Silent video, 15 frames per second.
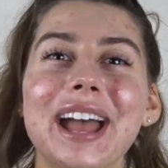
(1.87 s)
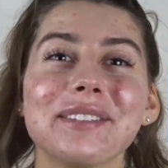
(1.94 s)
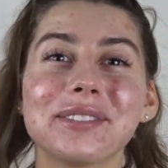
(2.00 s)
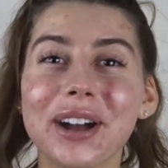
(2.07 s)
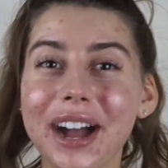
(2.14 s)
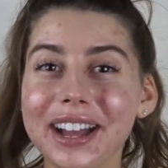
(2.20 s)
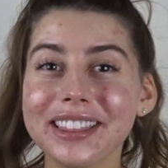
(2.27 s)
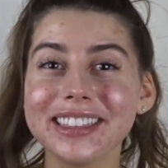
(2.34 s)
I've
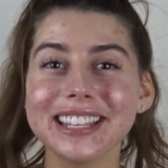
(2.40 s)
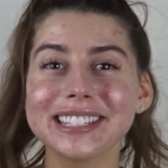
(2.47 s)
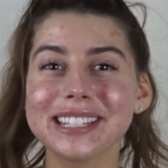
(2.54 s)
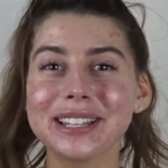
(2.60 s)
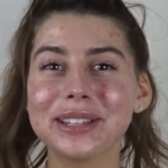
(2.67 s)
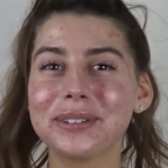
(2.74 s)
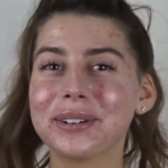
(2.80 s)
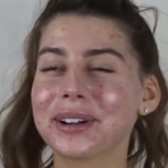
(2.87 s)
gotten this
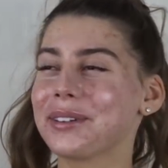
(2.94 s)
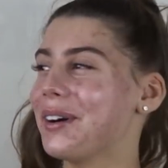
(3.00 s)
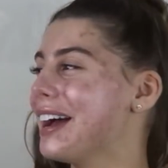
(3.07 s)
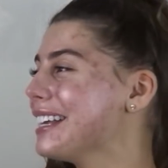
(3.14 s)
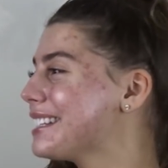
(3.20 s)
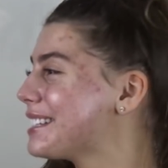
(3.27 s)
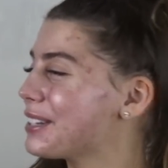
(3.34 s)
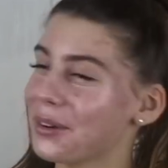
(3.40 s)
in the
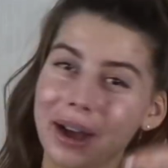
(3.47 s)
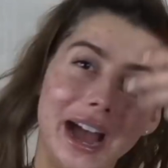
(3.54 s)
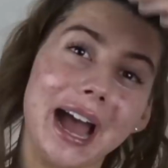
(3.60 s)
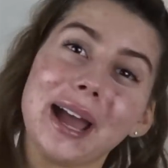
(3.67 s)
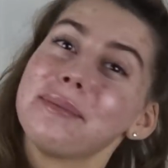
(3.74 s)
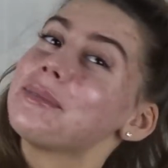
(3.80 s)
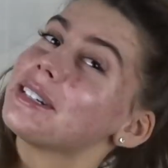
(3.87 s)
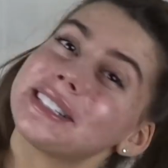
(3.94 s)
request, so
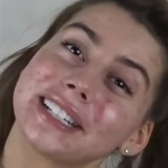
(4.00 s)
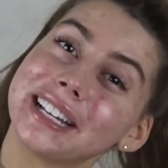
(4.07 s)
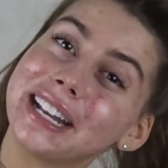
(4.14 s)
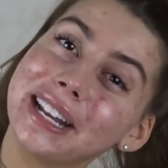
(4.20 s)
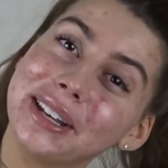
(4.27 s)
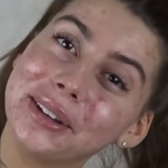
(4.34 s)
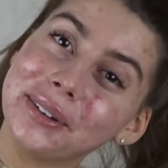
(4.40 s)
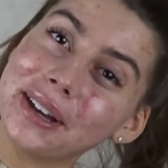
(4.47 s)
I'm just
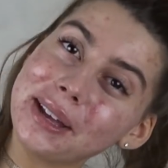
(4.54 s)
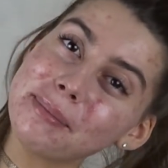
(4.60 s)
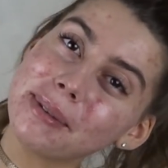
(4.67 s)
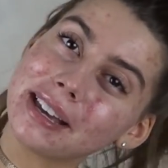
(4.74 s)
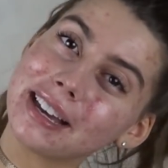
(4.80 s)
gonna do it